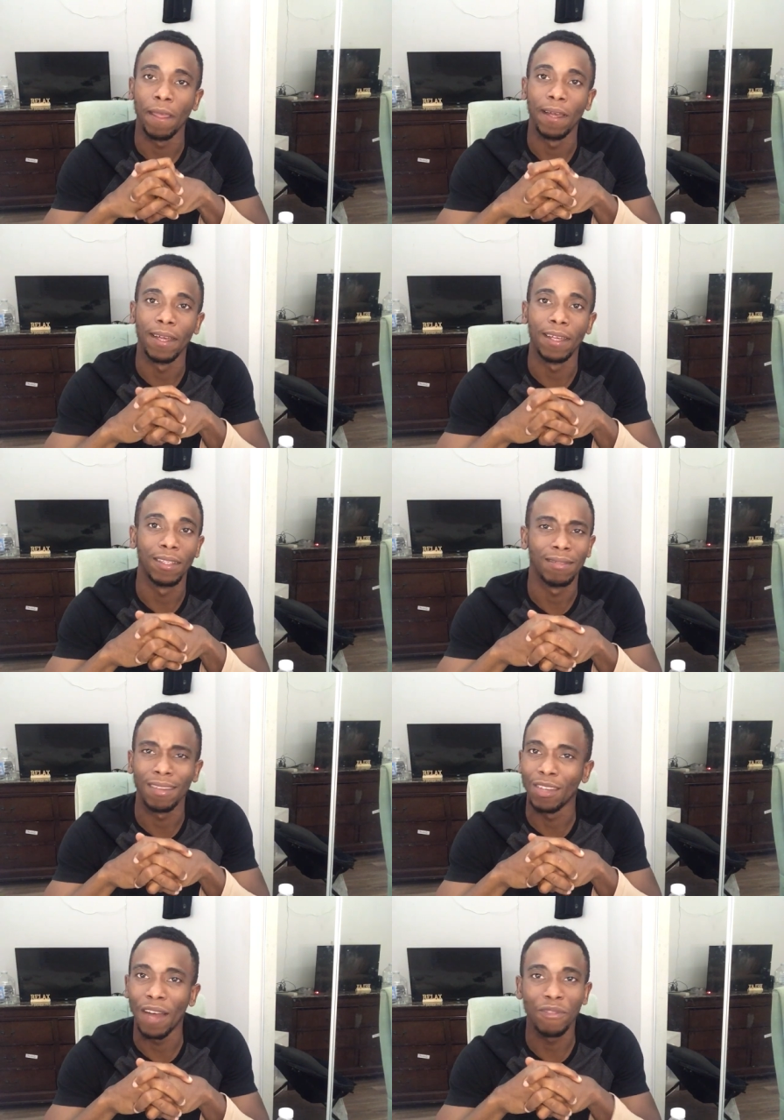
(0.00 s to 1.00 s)
and
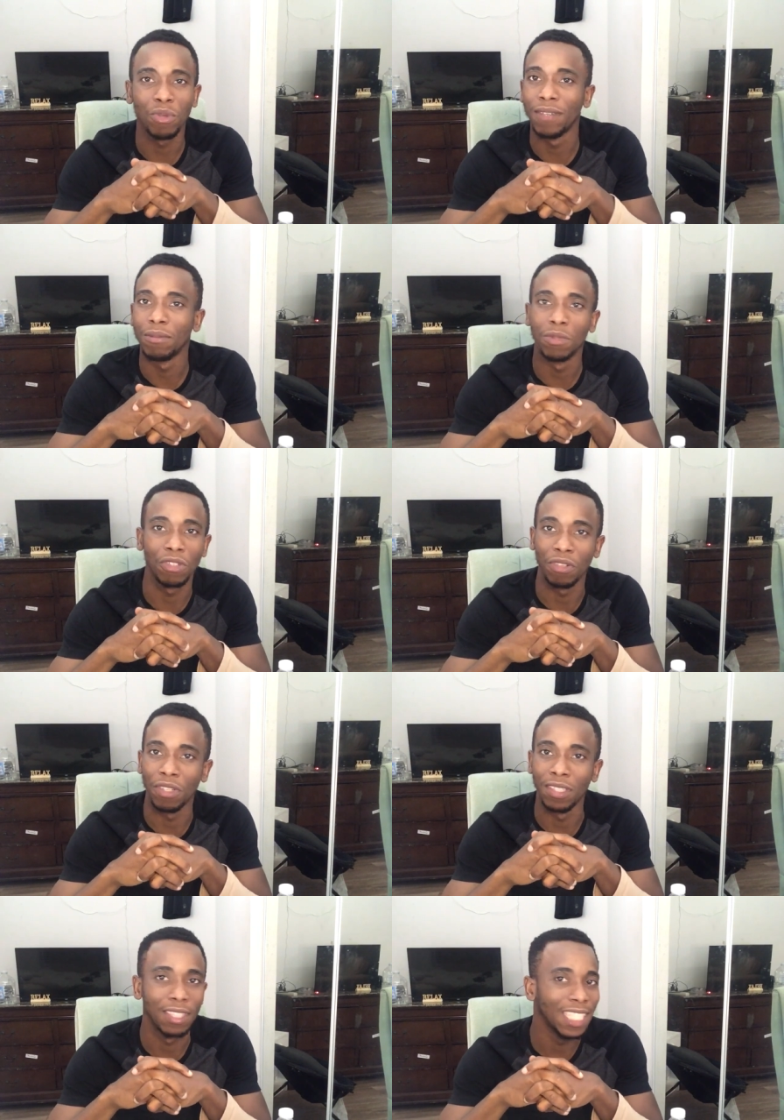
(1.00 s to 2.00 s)
you have to give him the
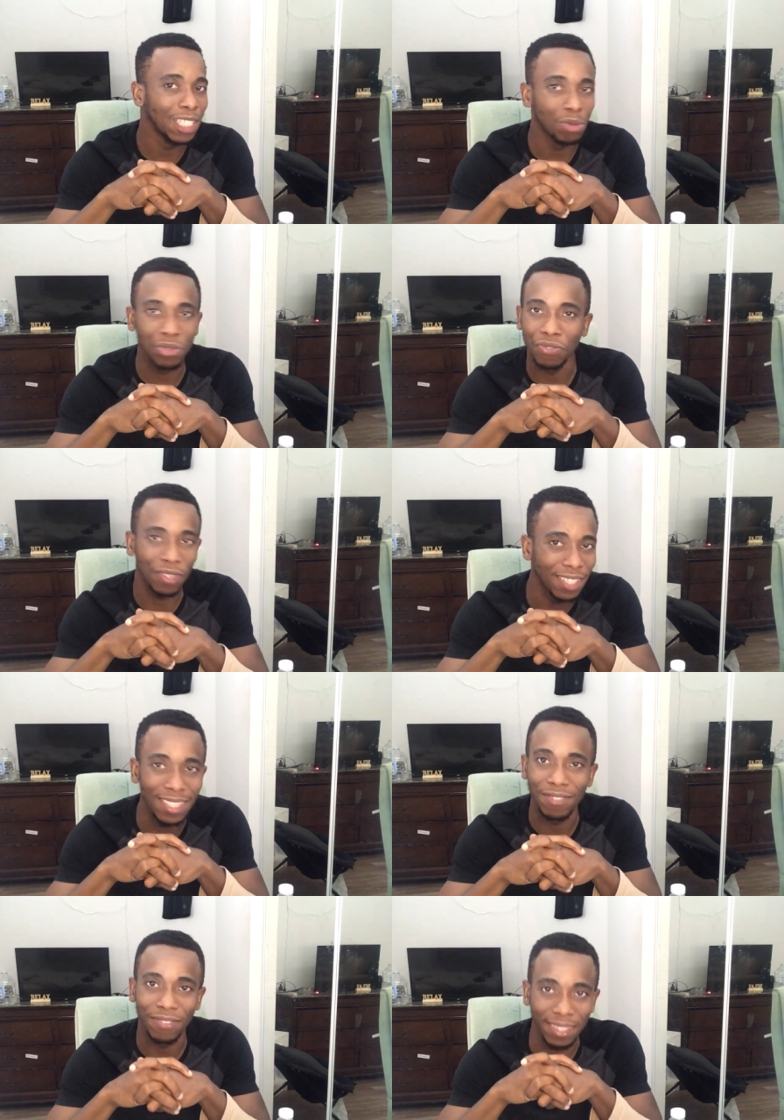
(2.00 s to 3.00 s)
credit he was
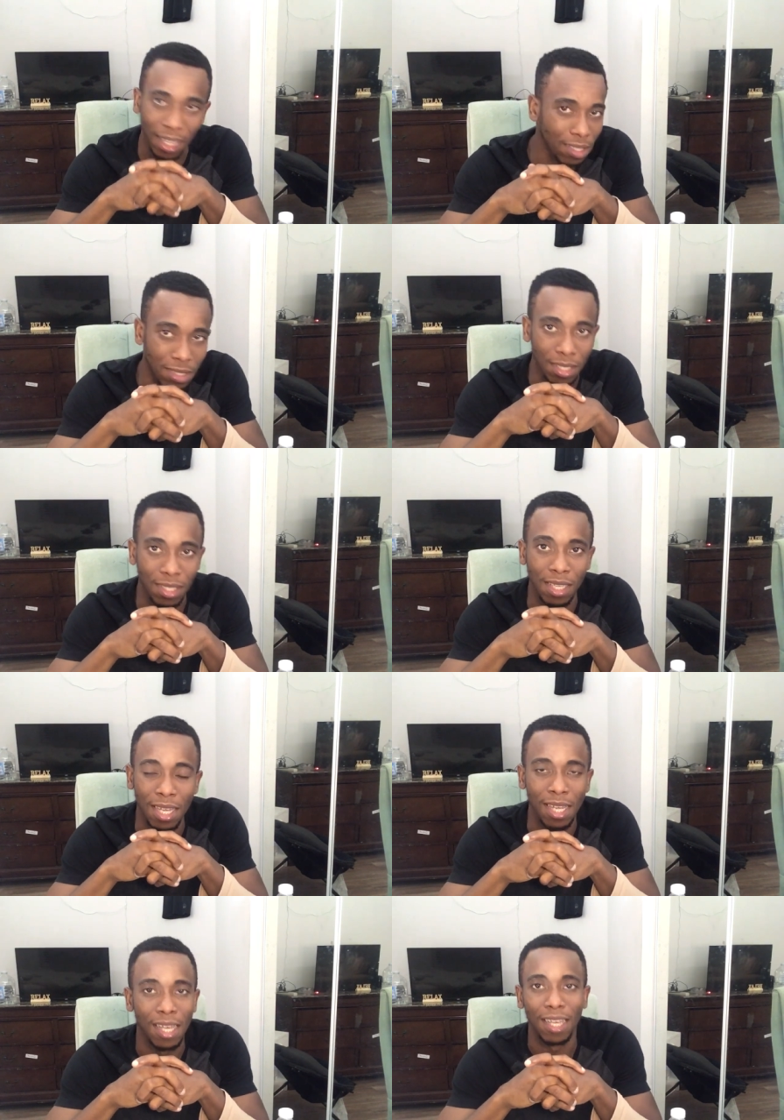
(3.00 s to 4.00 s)
he's fantastic
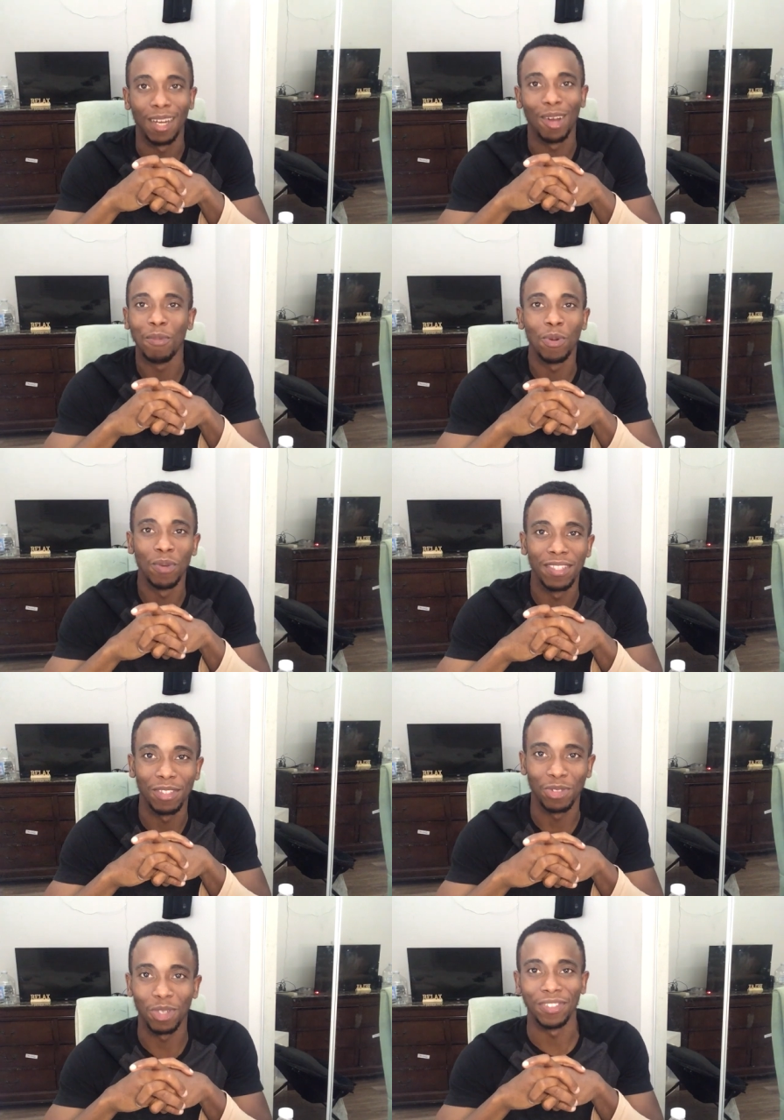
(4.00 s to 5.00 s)
and I hope he wins the
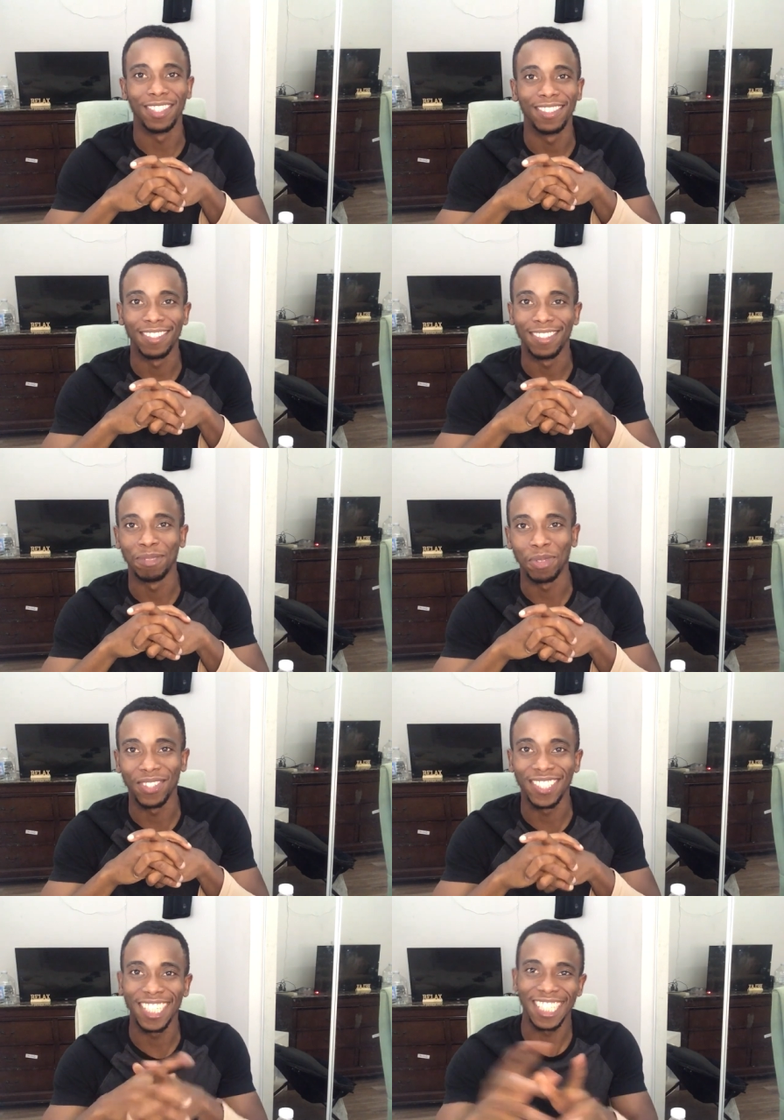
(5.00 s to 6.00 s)
trophy this season
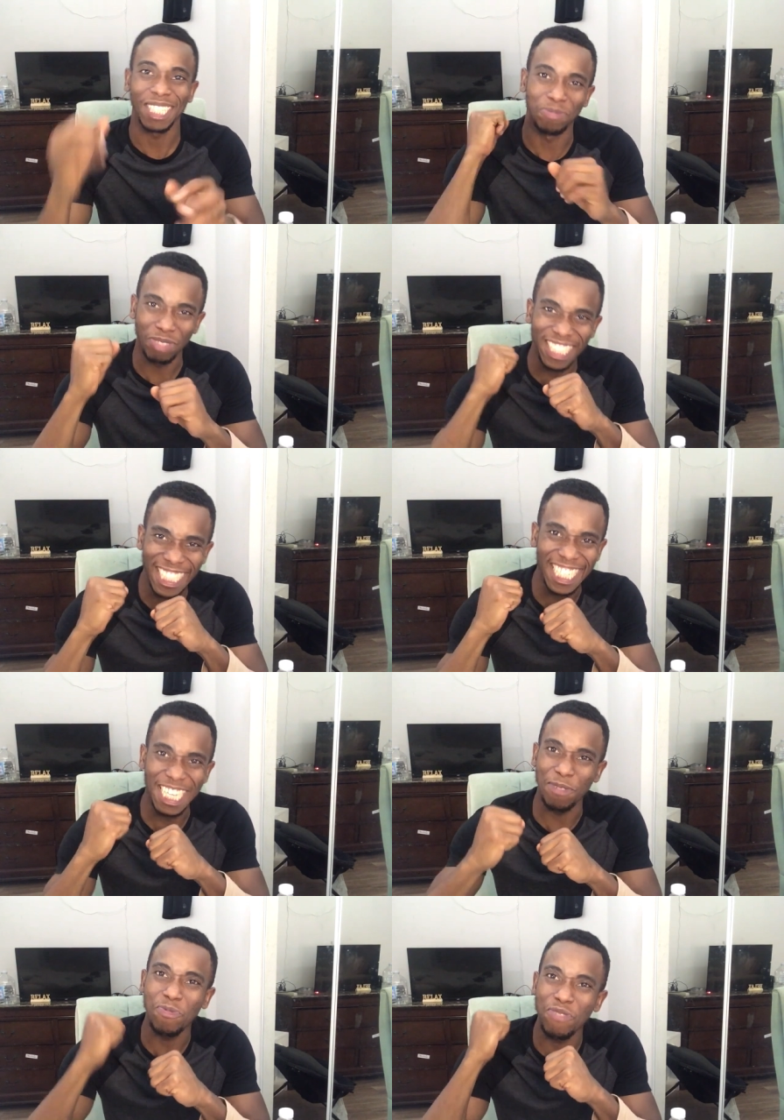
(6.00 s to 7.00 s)
because yes I'm ready
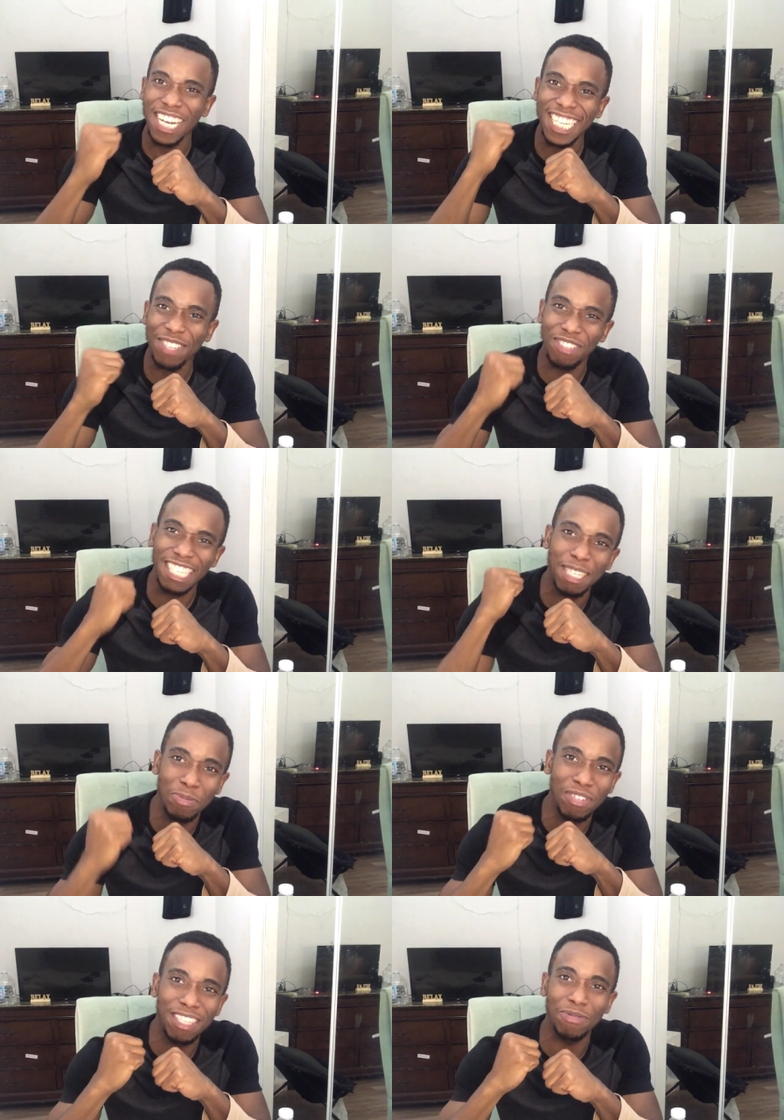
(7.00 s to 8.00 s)
I'm to
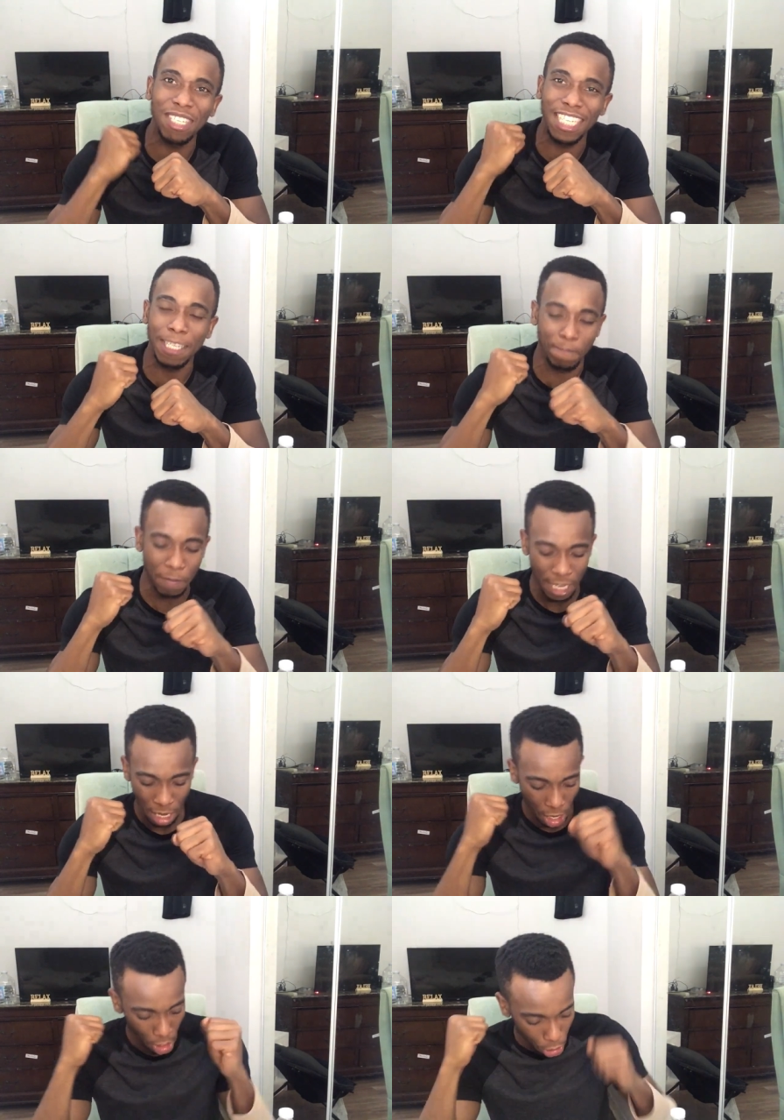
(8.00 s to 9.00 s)
celebrate with him
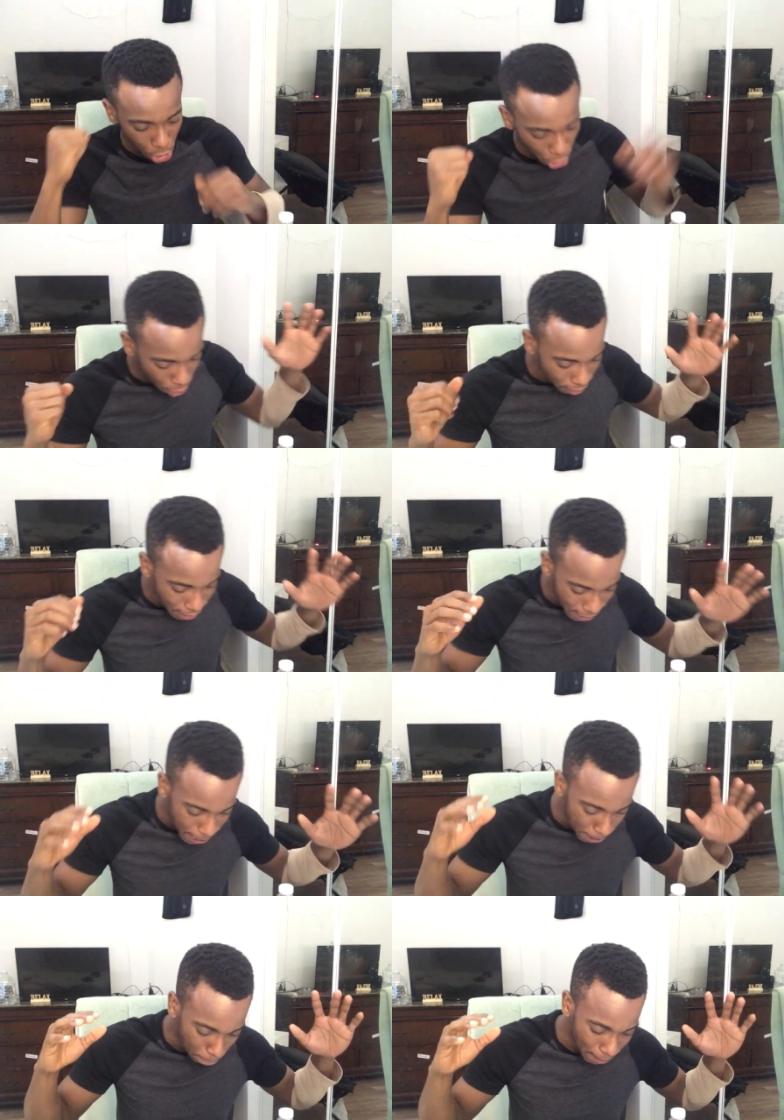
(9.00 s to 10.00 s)
Totally.